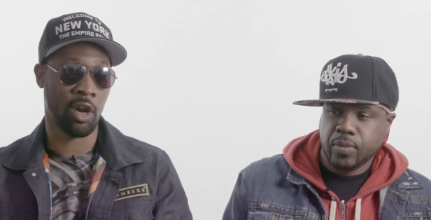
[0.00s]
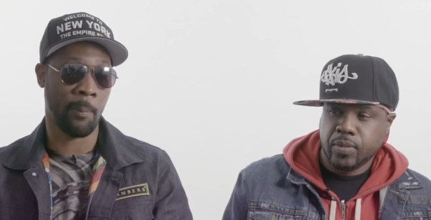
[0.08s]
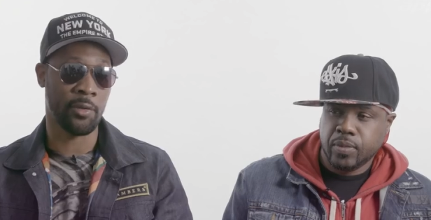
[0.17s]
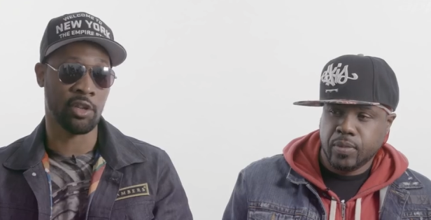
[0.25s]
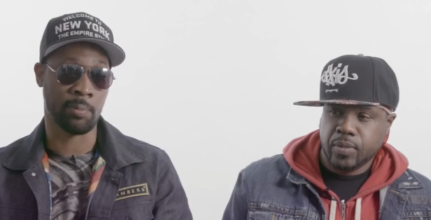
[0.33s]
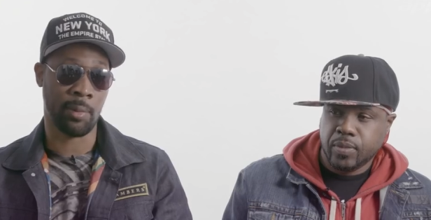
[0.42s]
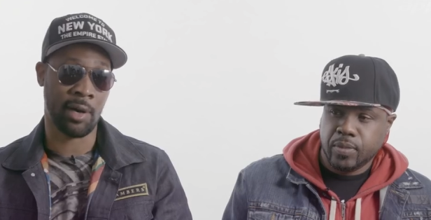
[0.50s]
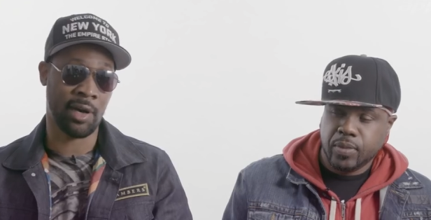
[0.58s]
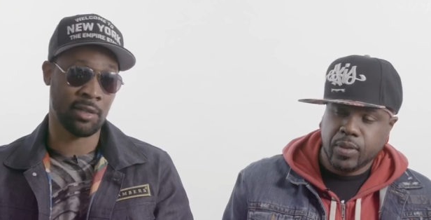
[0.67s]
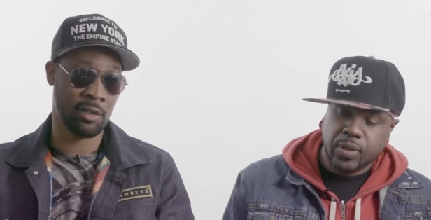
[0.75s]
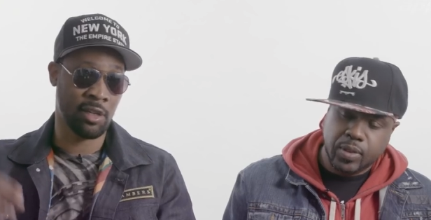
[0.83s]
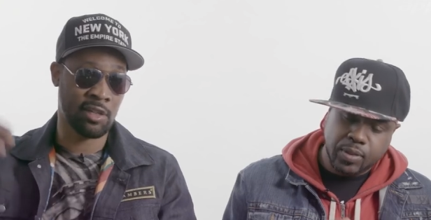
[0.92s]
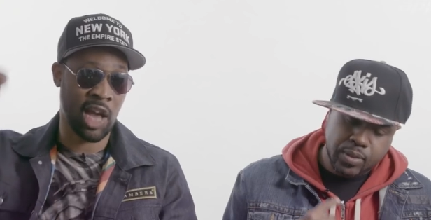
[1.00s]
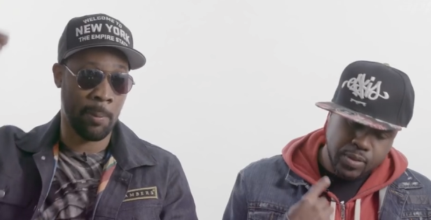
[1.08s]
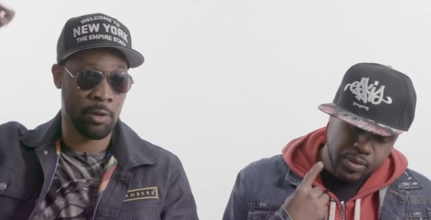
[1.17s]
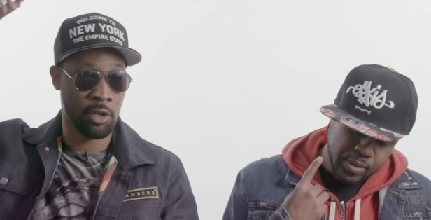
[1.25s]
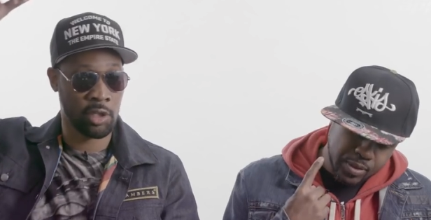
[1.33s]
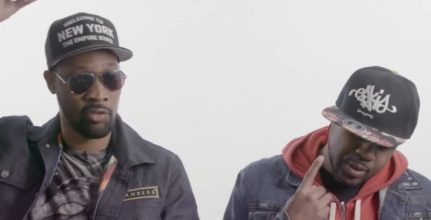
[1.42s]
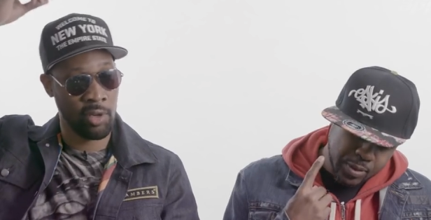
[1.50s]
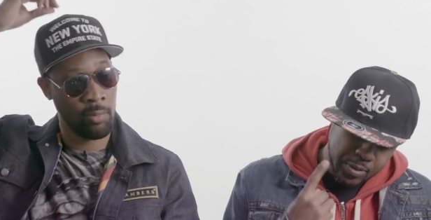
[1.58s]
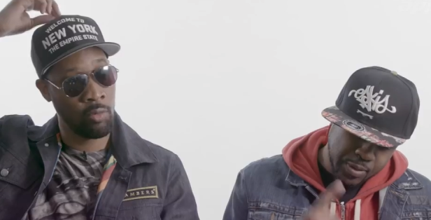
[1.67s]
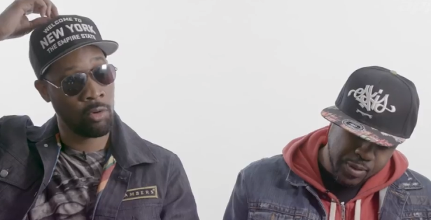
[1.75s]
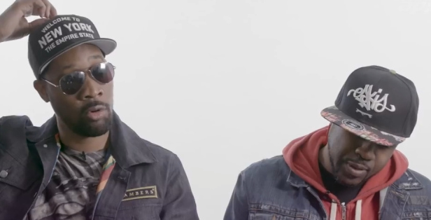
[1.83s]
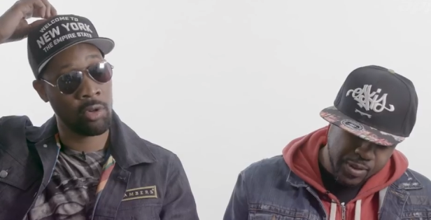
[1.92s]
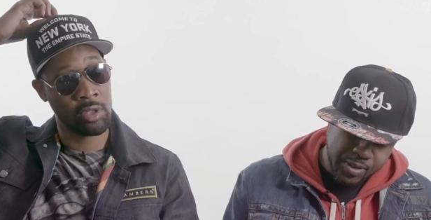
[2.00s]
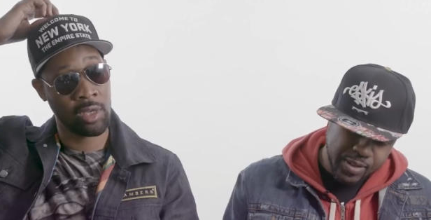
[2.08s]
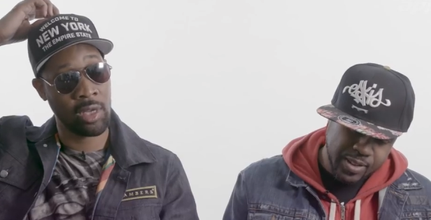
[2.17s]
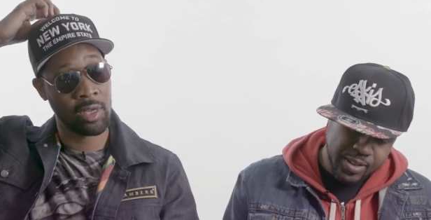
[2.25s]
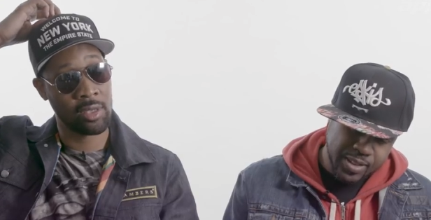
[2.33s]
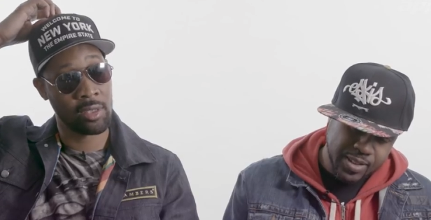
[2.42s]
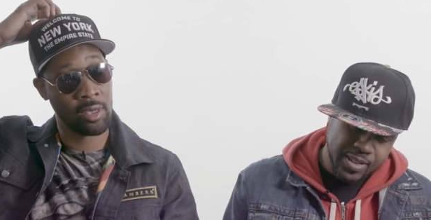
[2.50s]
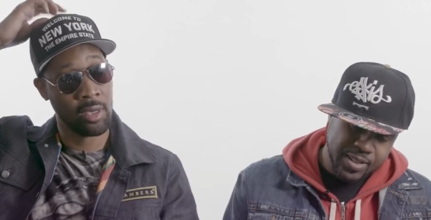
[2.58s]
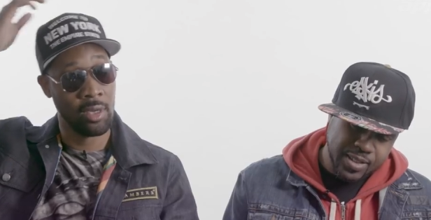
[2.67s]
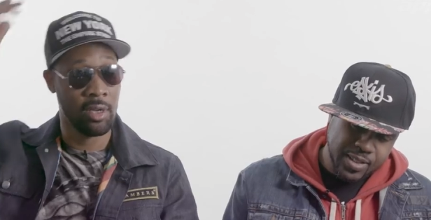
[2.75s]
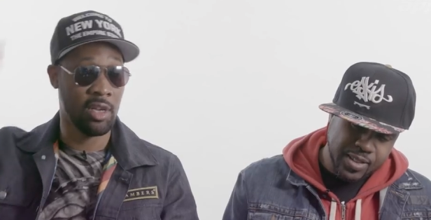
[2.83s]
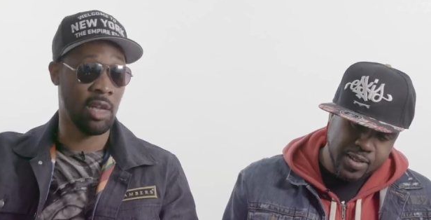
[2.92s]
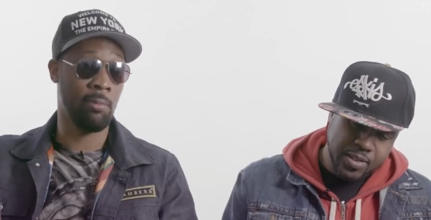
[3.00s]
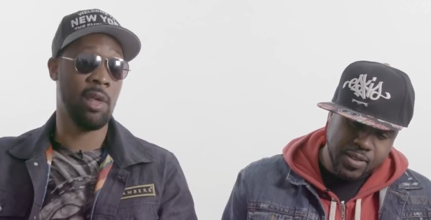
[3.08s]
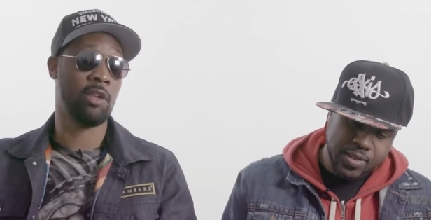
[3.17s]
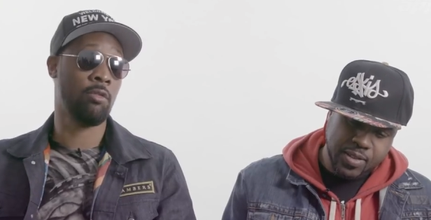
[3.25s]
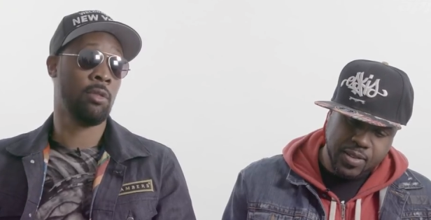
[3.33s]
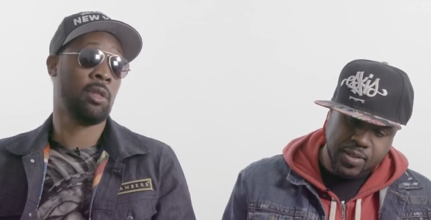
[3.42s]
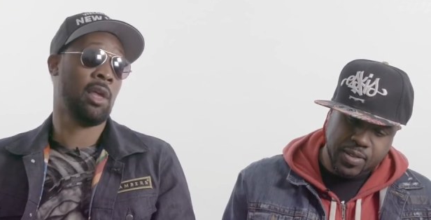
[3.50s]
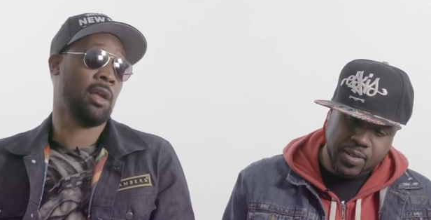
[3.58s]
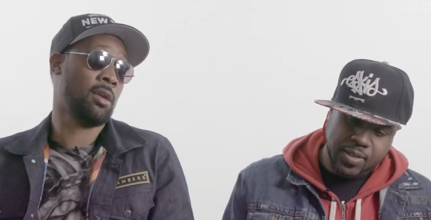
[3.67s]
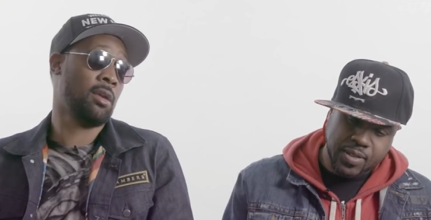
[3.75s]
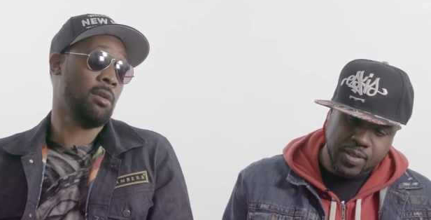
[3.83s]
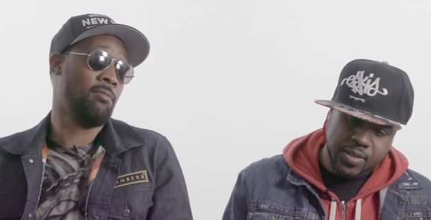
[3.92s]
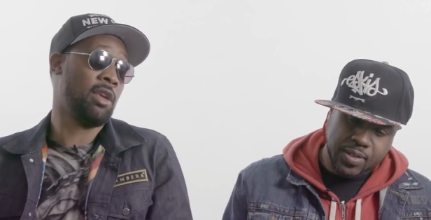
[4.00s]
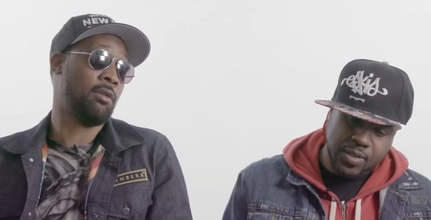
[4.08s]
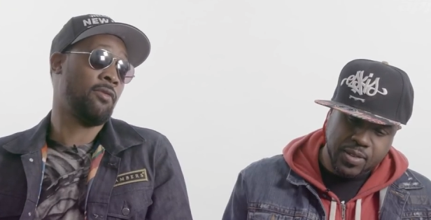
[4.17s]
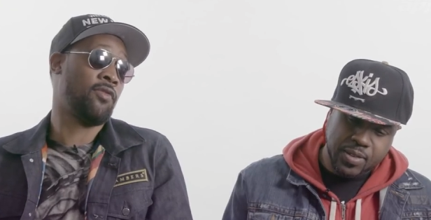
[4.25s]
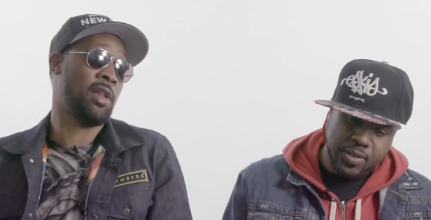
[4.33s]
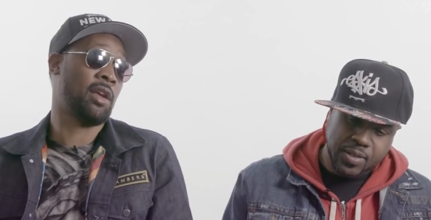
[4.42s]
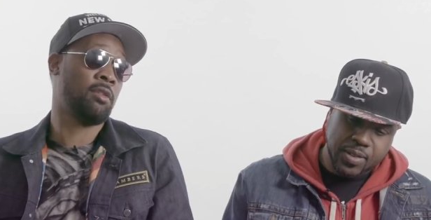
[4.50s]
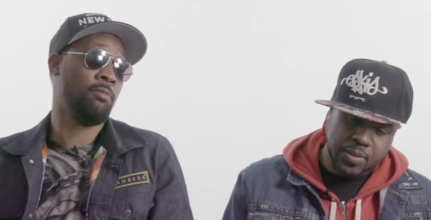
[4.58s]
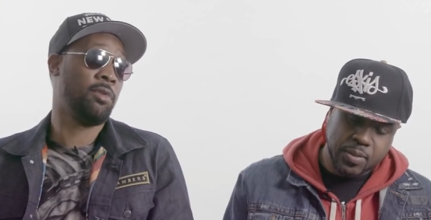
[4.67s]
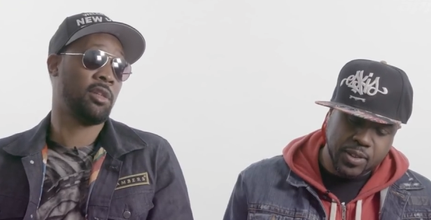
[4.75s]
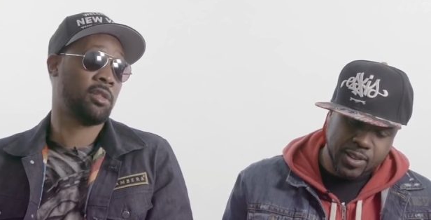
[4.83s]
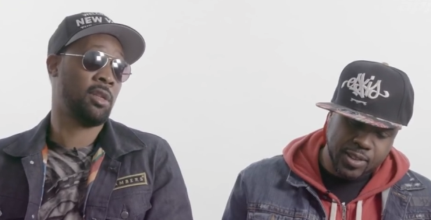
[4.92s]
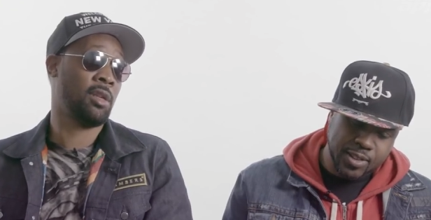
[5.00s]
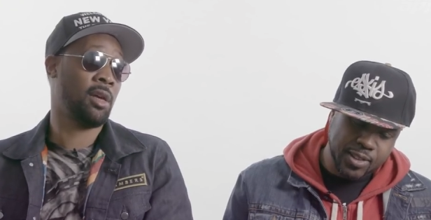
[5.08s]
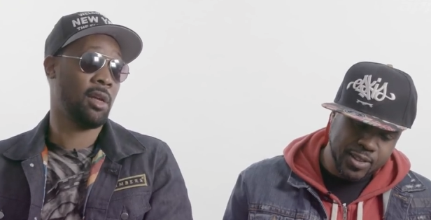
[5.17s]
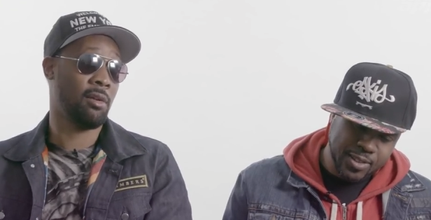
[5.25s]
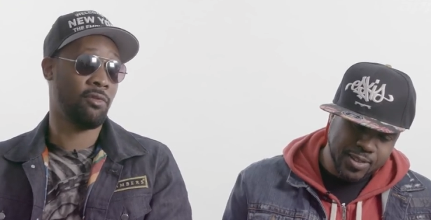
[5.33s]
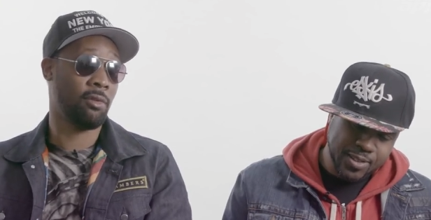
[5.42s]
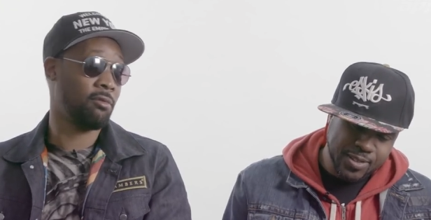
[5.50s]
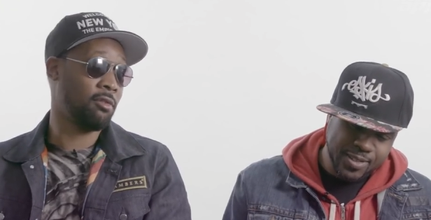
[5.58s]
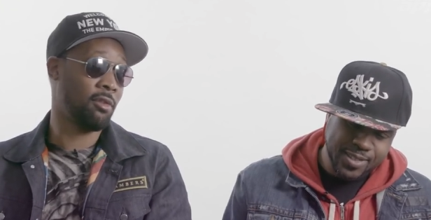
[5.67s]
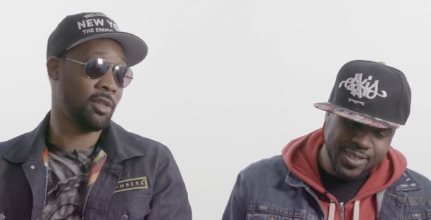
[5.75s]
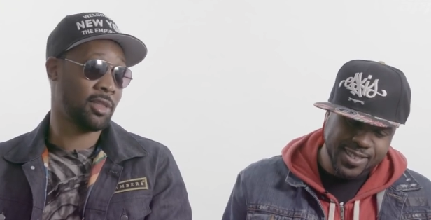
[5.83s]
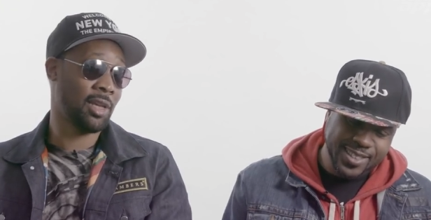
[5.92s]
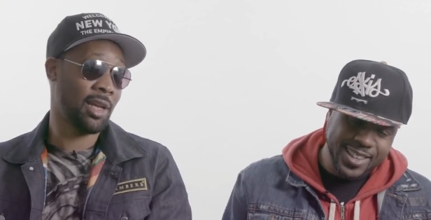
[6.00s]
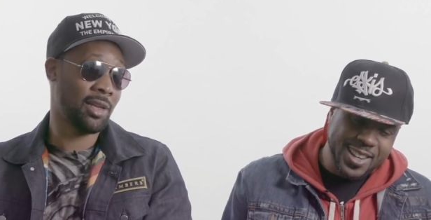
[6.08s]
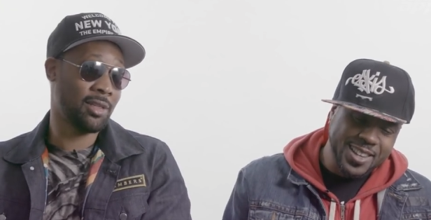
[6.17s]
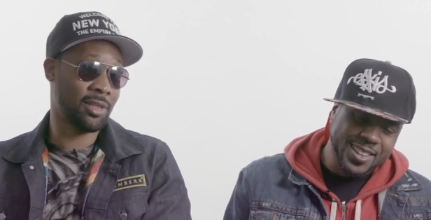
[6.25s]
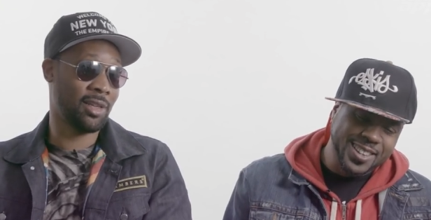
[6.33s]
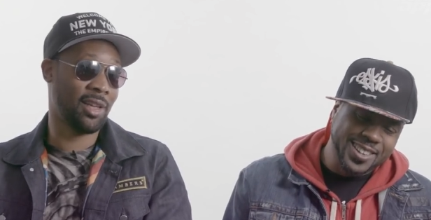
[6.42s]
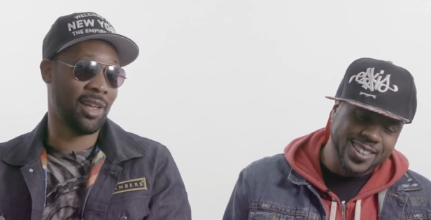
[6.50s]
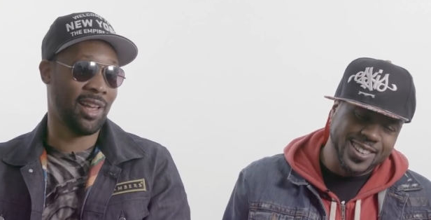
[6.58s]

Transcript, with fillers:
Speaker 1: up your spine to the top of your cerebral cortex and make you think, make you feel like you bust a nut from raw sex.